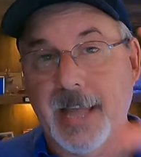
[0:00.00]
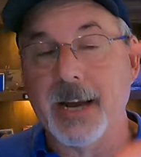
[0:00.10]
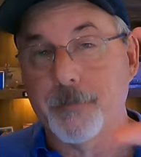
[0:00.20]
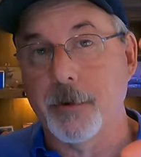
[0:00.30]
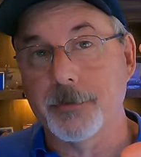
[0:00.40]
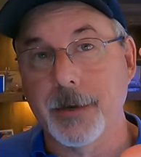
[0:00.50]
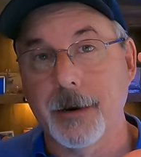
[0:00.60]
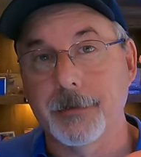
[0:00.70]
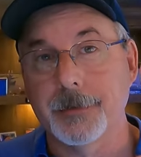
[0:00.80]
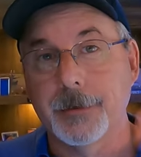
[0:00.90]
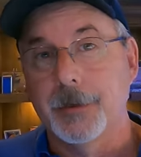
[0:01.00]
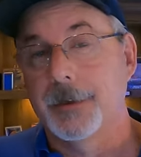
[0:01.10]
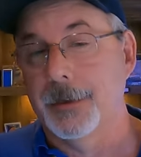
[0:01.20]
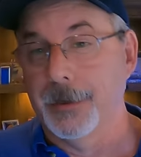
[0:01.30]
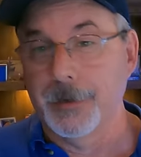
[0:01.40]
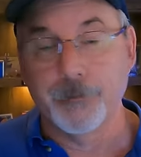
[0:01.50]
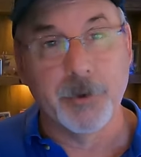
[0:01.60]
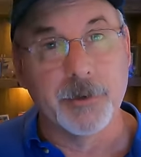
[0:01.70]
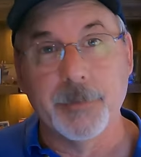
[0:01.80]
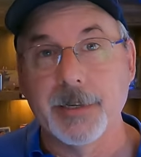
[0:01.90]
stack of postcards,
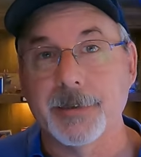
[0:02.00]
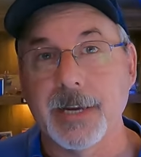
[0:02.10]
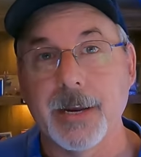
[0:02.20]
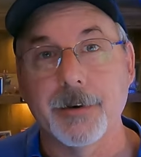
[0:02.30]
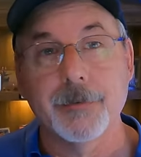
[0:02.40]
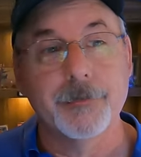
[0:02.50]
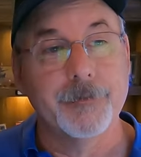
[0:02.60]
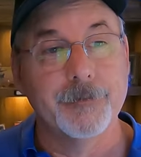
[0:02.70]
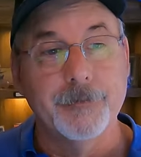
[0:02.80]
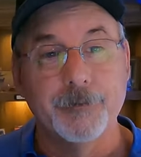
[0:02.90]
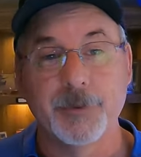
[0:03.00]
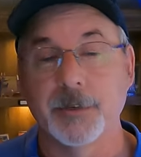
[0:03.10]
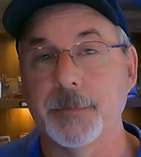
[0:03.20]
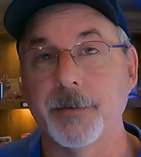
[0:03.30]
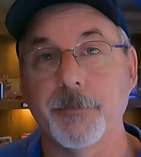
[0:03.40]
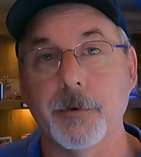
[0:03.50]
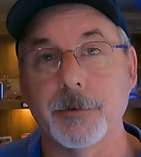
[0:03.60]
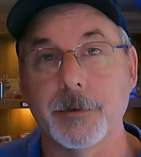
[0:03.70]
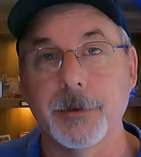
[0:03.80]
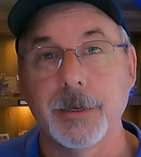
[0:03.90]
put them in the scanner, put them in a
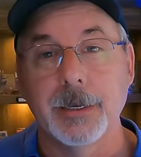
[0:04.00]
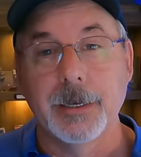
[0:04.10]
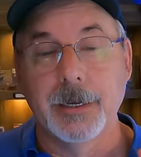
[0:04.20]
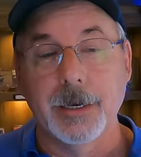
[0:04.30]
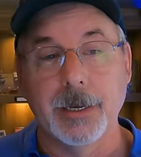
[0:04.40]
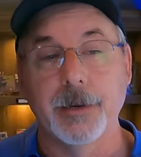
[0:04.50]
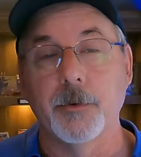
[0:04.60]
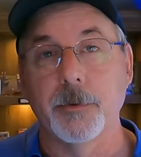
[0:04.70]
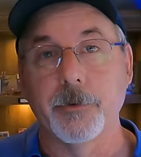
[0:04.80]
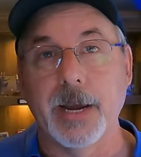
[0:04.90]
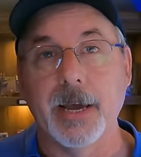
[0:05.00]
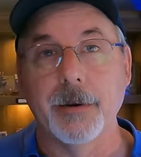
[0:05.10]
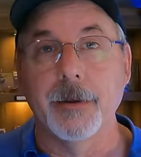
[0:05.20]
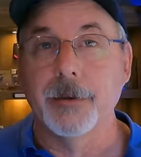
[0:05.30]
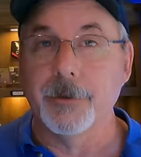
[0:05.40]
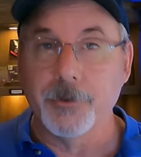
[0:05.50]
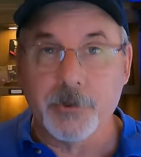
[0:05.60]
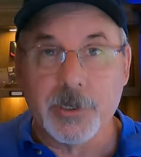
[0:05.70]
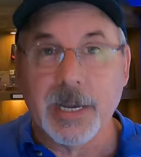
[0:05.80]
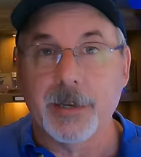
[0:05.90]
folder, and I know where they're at.
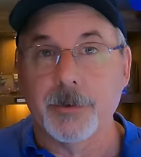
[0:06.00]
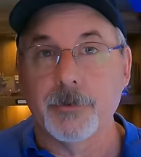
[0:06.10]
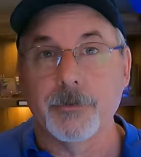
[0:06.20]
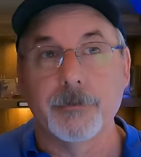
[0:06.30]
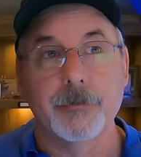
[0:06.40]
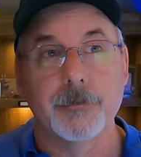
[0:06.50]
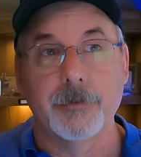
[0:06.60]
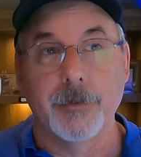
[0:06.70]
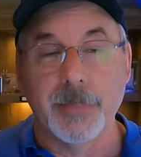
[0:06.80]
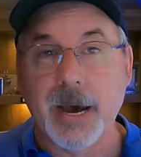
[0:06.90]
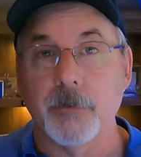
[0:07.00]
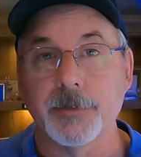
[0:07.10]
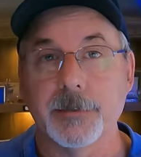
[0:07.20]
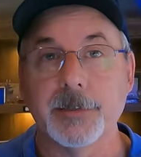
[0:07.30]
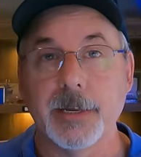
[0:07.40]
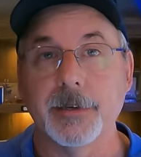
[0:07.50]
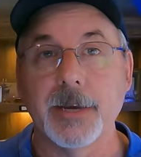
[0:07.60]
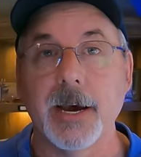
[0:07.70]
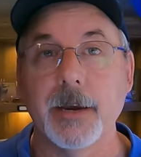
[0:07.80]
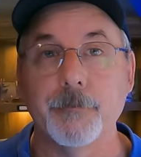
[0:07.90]
Usually I do thousands at a
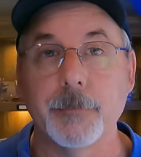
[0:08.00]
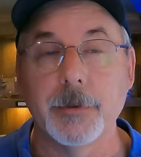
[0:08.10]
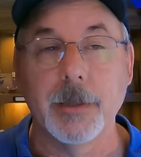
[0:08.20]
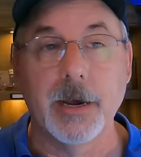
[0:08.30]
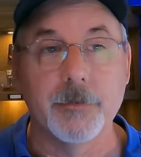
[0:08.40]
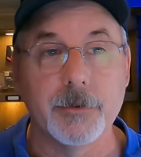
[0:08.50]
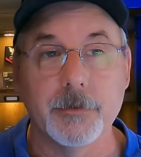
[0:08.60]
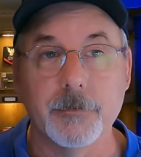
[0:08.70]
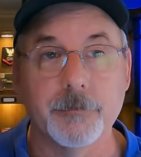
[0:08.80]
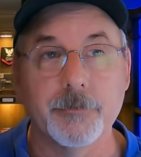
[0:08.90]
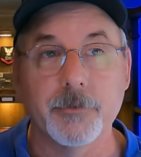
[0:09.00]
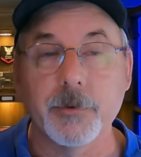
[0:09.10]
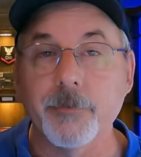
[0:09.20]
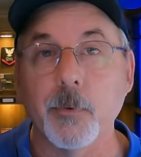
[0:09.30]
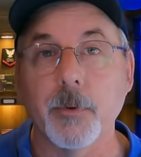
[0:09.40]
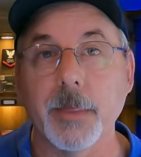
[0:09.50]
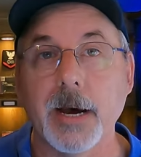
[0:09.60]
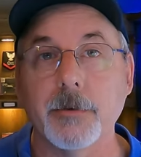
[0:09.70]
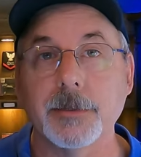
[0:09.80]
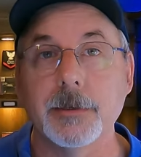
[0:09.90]
time. I'll do 3,000 or
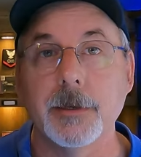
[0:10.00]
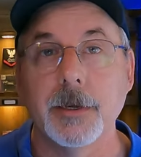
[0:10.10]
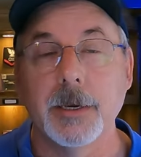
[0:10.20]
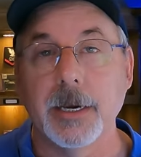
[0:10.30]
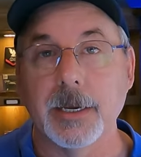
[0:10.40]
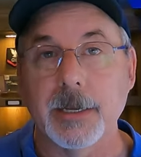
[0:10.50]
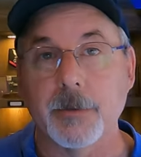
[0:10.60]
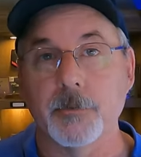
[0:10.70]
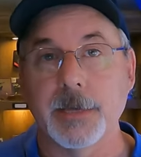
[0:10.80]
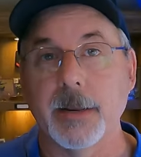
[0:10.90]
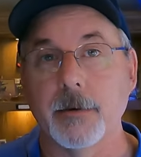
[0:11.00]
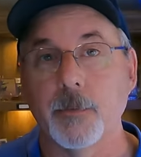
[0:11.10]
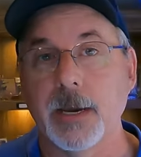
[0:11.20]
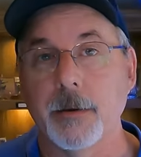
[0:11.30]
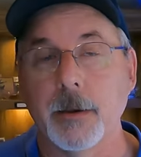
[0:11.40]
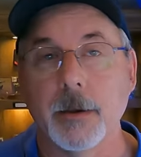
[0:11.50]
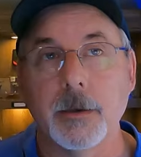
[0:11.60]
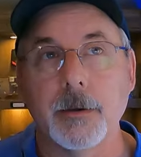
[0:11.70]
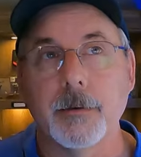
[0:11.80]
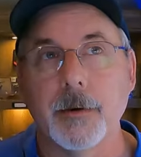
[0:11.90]
4,000 and get those out of the way.
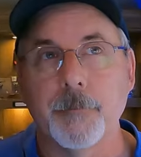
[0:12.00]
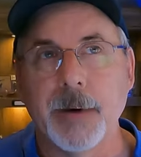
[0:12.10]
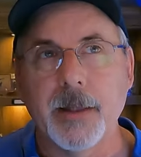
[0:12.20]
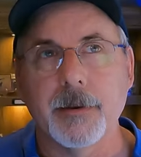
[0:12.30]
I